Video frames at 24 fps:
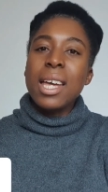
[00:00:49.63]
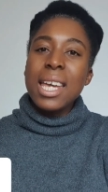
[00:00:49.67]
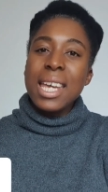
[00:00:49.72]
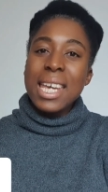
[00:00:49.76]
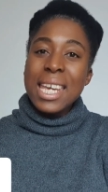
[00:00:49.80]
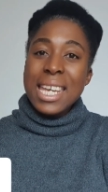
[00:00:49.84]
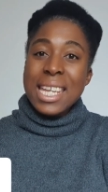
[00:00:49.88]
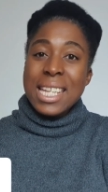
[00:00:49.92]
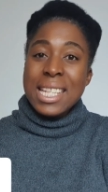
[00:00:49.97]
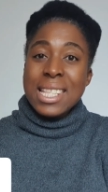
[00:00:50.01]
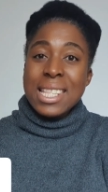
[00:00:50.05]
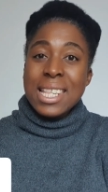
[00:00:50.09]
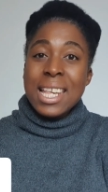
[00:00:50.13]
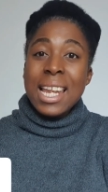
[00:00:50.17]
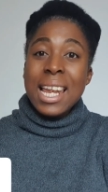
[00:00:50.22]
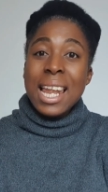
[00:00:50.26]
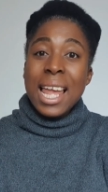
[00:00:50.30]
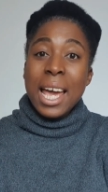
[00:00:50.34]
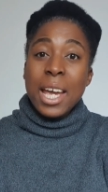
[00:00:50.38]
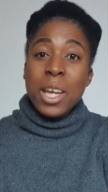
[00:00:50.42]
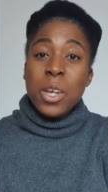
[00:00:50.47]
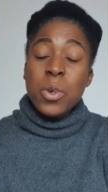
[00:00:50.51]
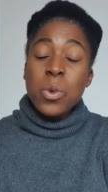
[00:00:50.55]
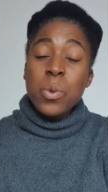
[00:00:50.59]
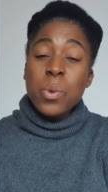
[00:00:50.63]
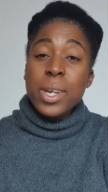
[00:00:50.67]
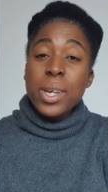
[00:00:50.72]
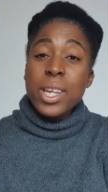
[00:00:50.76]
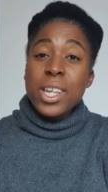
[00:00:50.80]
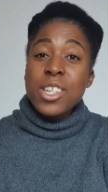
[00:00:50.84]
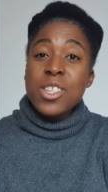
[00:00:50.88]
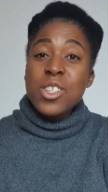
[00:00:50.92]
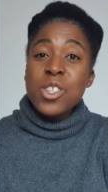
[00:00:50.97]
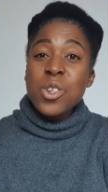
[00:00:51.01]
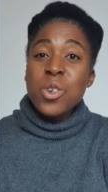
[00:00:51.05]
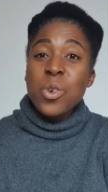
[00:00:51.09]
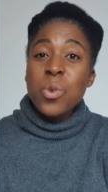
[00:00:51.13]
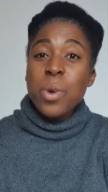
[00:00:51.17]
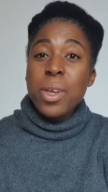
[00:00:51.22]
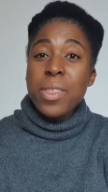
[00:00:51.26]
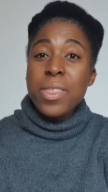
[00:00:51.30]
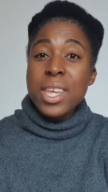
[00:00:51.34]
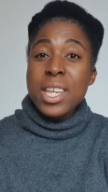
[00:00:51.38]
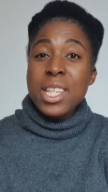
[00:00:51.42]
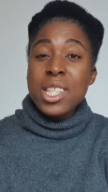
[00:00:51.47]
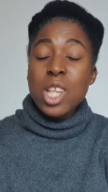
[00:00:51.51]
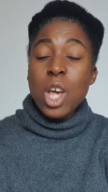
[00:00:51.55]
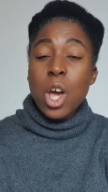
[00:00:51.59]
It's a language with
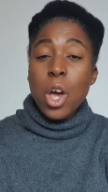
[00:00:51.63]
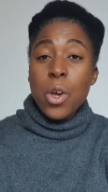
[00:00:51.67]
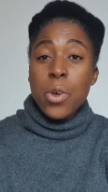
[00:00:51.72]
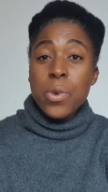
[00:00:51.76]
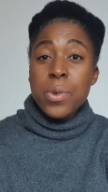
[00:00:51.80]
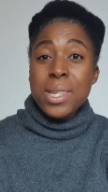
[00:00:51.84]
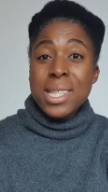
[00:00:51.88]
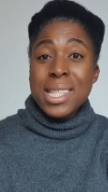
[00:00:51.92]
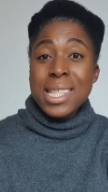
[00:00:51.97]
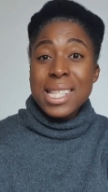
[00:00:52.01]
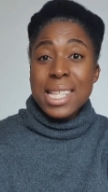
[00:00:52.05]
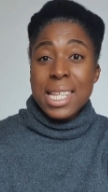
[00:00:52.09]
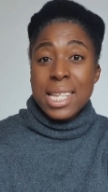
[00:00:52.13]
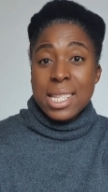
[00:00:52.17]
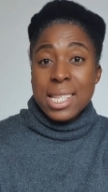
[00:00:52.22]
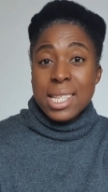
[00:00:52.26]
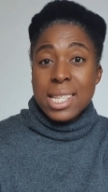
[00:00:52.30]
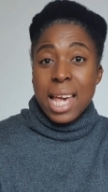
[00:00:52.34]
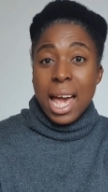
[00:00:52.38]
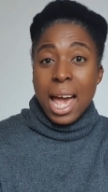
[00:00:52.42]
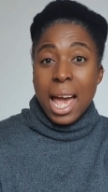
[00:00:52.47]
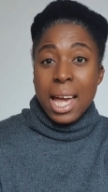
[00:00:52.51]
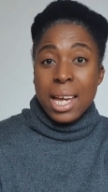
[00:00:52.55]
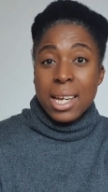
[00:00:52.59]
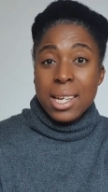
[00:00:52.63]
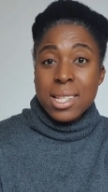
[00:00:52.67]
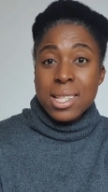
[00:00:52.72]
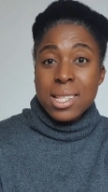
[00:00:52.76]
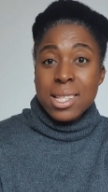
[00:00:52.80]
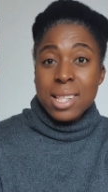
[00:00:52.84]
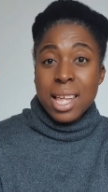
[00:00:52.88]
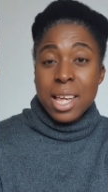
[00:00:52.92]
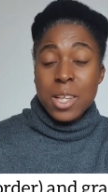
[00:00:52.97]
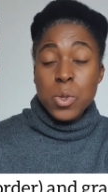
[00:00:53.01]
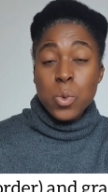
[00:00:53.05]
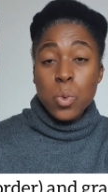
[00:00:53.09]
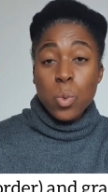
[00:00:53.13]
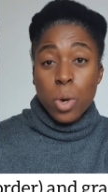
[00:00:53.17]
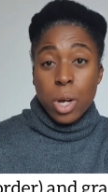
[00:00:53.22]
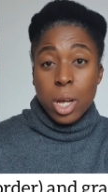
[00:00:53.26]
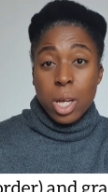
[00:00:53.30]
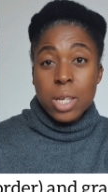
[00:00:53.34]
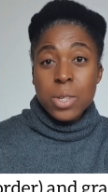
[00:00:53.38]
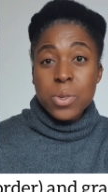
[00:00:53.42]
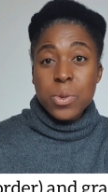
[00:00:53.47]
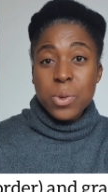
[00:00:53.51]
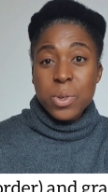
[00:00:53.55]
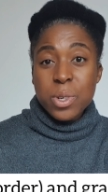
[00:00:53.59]
its own syntax, that's
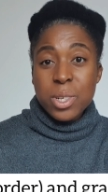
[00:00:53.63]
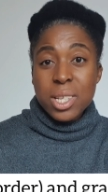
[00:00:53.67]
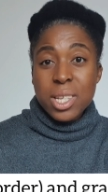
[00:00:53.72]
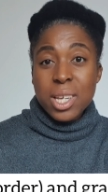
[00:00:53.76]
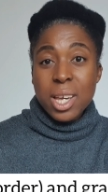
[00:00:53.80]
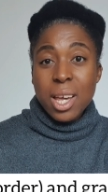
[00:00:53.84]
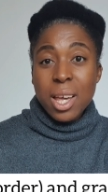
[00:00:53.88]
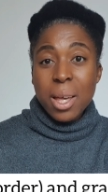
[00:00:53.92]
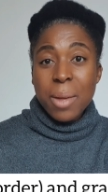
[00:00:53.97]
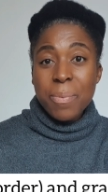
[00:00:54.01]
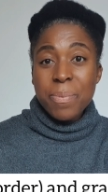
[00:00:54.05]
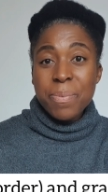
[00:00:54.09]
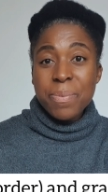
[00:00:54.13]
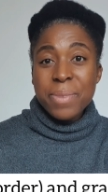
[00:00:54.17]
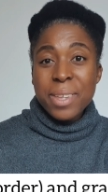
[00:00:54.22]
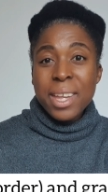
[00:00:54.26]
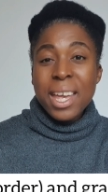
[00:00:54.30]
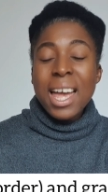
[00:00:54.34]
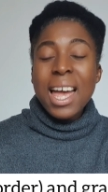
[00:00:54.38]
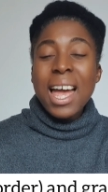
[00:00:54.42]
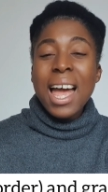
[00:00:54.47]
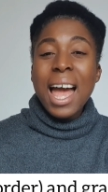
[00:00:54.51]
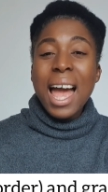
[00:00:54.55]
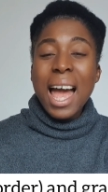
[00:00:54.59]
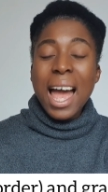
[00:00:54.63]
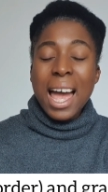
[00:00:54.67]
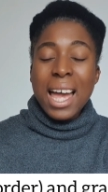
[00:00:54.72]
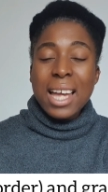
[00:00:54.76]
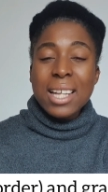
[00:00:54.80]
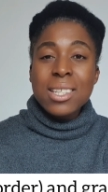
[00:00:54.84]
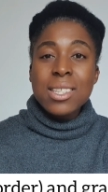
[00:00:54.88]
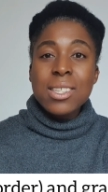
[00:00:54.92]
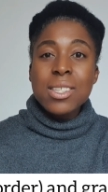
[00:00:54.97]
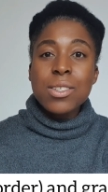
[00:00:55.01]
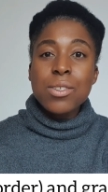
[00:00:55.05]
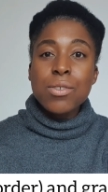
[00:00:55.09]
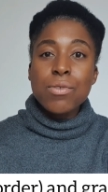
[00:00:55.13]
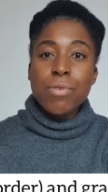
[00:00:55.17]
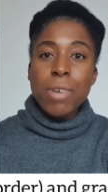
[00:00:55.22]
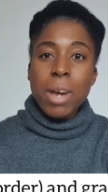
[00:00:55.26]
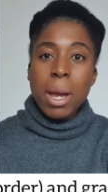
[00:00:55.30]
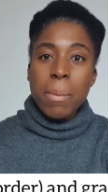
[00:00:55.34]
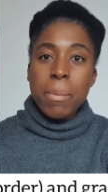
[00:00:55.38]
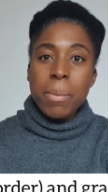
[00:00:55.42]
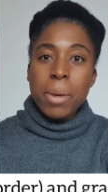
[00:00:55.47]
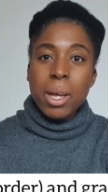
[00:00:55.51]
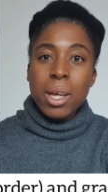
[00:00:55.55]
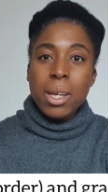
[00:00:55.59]
word order, and
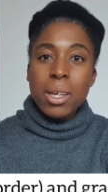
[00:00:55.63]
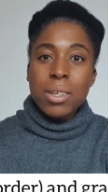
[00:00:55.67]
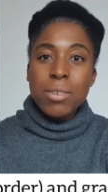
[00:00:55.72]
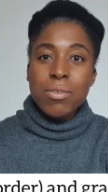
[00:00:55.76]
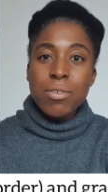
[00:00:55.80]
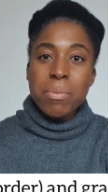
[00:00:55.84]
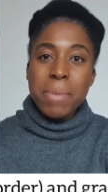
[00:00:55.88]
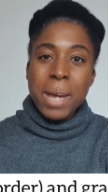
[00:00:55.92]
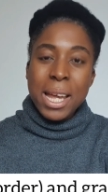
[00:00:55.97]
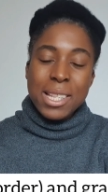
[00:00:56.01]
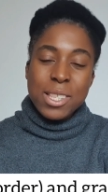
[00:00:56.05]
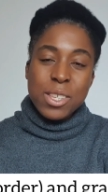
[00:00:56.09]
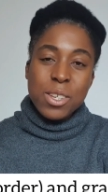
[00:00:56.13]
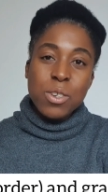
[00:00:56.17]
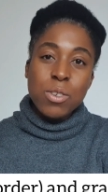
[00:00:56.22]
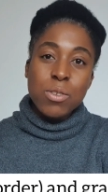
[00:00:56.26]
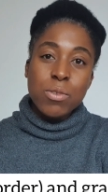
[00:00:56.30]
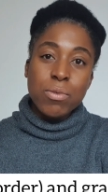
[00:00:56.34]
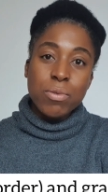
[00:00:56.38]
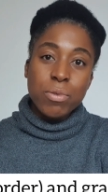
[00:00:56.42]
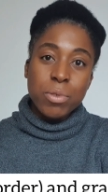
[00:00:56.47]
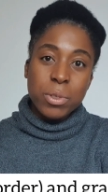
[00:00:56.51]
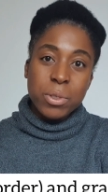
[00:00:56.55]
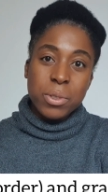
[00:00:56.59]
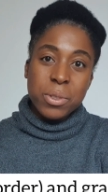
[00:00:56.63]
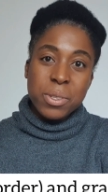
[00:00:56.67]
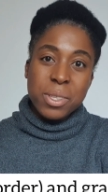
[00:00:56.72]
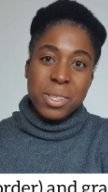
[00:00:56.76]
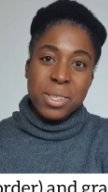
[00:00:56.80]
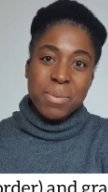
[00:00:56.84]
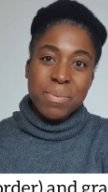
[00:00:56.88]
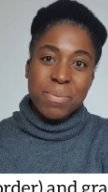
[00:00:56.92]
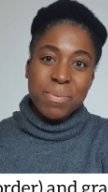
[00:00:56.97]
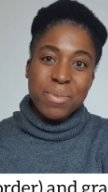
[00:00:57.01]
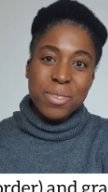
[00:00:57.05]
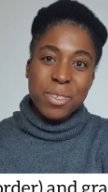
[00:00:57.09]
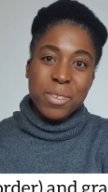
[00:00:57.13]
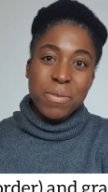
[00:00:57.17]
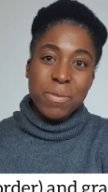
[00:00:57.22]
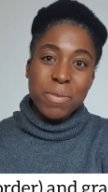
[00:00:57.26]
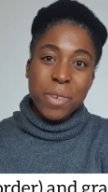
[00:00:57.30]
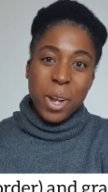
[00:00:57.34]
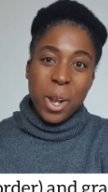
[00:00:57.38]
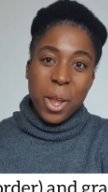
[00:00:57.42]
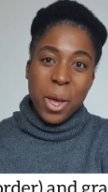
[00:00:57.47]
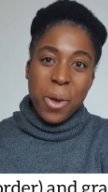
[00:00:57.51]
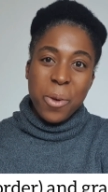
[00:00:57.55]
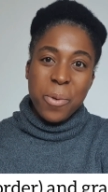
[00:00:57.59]
grammar, grammatical rules to
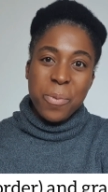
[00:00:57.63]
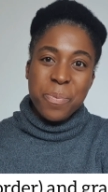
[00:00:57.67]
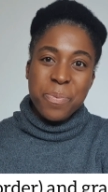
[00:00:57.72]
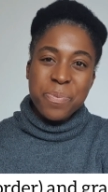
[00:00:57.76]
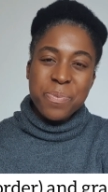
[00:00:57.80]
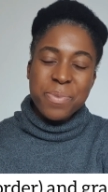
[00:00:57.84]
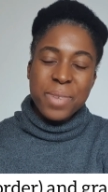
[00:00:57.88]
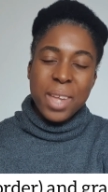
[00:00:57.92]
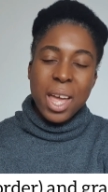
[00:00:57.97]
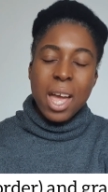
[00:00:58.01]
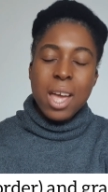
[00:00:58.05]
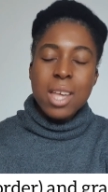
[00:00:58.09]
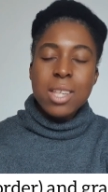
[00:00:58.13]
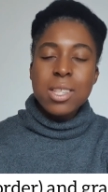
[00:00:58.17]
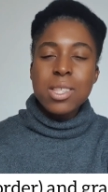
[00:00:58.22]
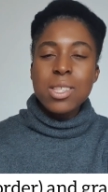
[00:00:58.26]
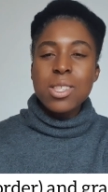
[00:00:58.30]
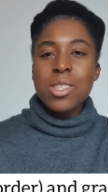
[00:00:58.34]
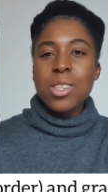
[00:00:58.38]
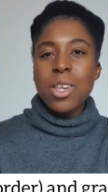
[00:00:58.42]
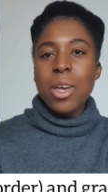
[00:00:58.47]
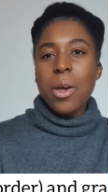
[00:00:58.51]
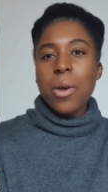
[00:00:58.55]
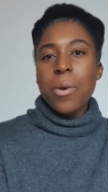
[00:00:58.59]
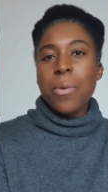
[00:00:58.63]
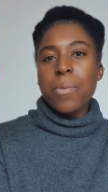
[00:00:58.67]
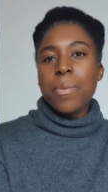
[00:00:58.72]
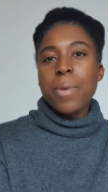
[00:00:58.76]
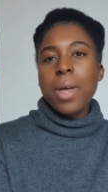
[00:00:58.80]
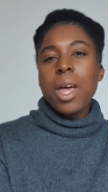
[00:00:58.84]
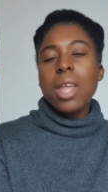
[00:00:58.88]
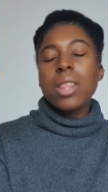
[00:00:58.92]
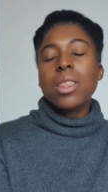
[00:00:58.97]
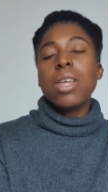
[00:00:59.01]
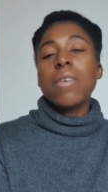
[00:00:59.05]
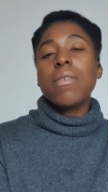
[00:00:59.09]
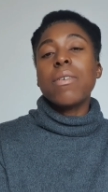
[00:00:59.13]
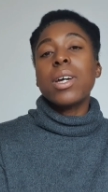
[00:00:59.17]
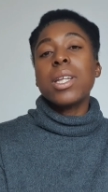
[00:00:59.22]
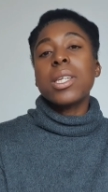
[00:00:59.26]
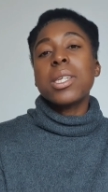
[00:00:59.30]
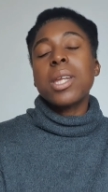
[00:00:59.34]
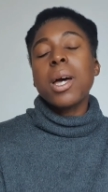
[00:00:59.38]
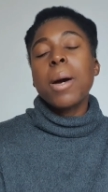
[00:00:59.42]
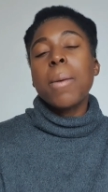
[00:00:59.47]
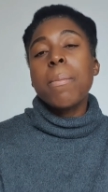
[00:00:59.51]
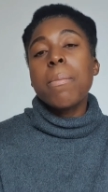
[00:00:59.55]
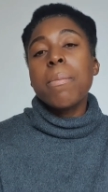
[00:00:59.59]
follow. So there are a
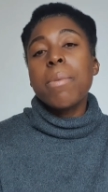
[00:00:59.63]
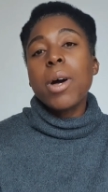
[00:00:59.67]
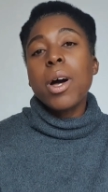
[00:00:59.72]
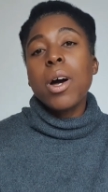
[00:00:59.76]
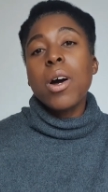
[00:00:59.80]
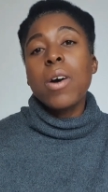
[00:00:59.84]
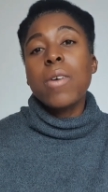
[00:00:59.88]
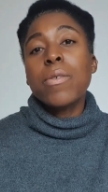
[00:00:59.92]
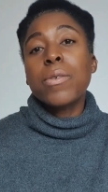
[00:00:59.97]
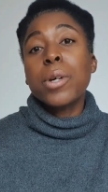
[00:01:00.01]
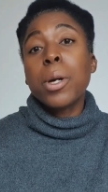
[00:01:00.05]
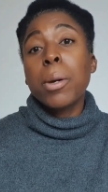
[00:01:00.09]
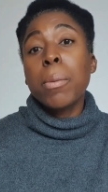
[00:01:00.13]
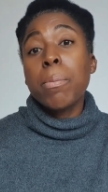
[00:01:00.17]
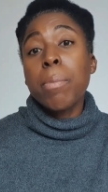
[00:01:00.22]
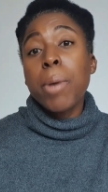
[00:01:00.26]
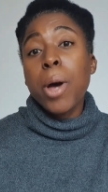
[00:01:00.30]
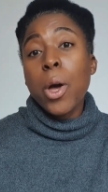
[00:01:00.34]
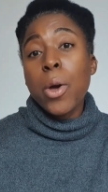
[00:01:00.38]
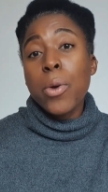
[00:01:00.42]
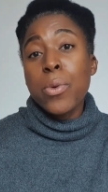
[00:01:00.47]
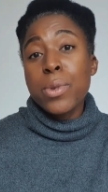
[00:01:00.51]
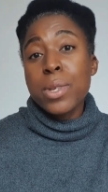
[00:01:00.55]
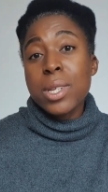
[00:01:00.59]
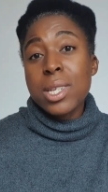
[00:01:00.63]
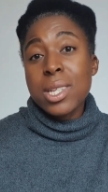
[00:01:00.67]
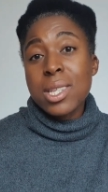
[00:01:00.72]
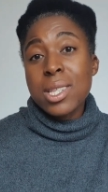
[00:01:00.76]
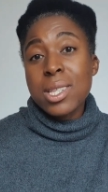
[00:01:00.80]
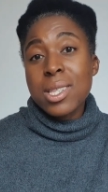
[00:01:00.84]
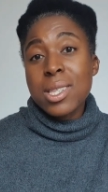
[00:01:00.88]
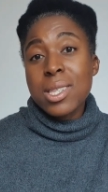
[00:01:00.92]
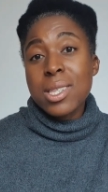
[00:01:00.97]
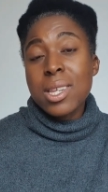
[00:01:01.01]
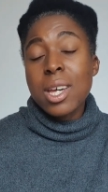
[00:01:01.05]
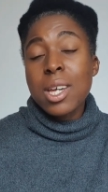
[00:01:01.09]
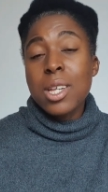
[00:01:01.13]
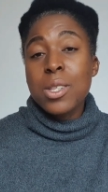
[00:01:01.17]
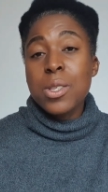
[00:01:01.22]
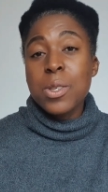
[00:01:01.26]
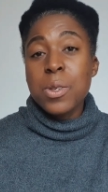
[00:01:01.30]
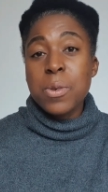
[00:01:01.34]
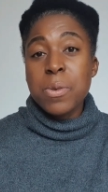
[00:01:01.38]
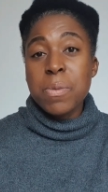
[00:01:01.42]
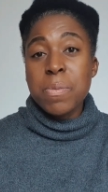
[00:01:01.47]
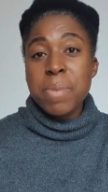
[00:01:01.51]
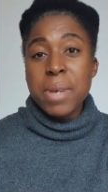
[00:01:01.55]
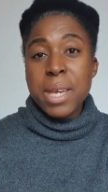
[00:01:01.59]
number of components
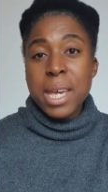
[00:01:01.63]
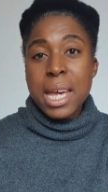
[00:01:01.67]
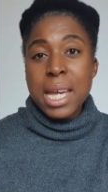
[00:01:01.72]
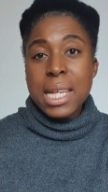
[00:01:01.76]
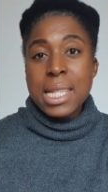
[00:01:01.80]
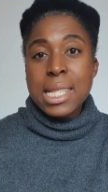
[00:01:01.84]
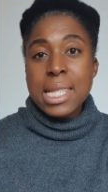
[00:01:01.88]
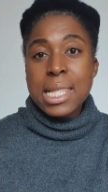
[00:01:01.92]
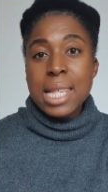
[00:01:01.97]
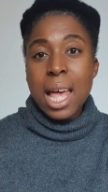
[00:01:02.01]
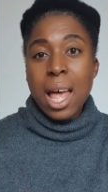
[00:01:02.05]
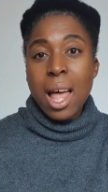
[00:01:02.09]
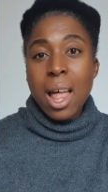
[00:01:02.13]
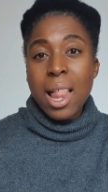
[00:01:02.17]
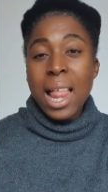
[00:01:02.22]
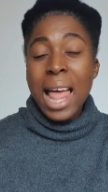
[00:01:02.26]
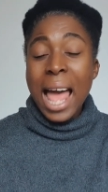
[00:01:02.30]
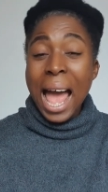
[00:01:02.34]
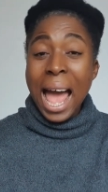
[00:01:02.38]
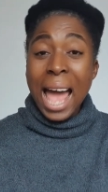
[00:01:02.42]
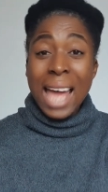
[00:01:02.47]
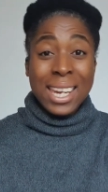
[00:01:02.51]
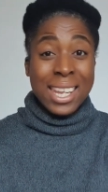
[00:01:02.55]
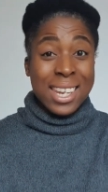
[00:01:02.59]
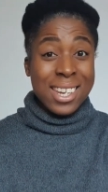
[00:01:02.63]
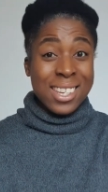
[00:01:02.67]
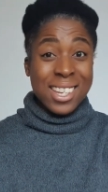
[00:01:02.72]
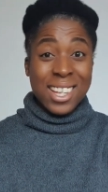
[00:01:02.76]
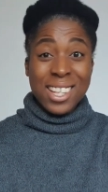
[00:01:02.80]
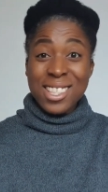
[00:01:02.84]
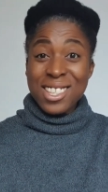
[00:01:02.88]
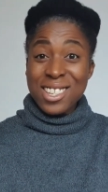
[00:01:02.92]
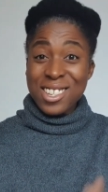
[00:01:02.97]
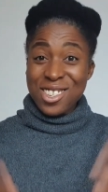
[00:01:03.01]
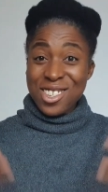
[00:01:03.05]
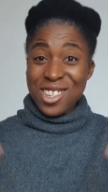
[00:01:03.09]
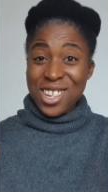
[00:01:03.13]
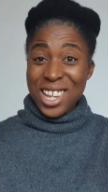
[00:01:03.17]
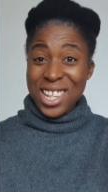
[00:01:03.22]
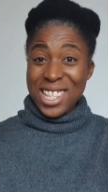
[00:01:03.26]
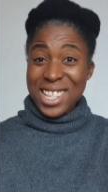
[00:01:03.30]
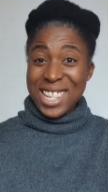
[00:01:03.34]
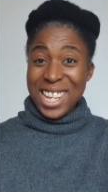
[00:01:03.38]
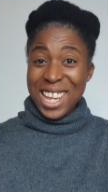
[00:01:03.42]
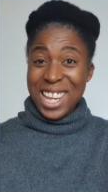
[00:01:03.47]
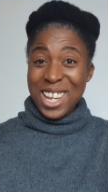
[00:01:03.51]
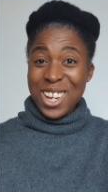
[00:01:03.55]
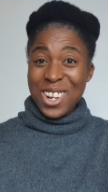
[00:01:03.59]
to BSL, and it doesn't
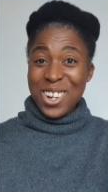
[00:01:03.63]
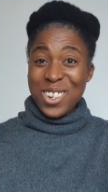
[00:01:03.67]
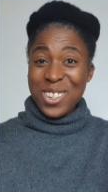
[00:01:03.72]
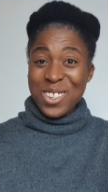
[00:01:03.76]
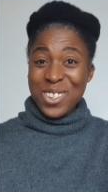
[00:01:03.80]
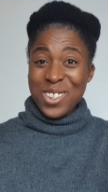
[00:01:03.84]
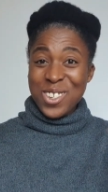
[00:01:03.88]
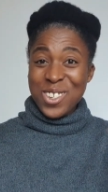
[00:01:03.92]
just include